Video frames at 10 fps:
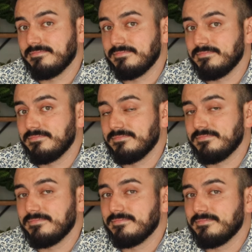
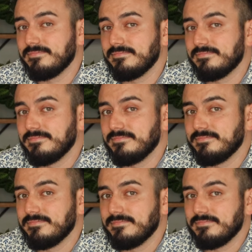
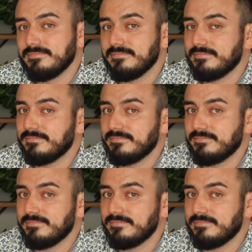(silent)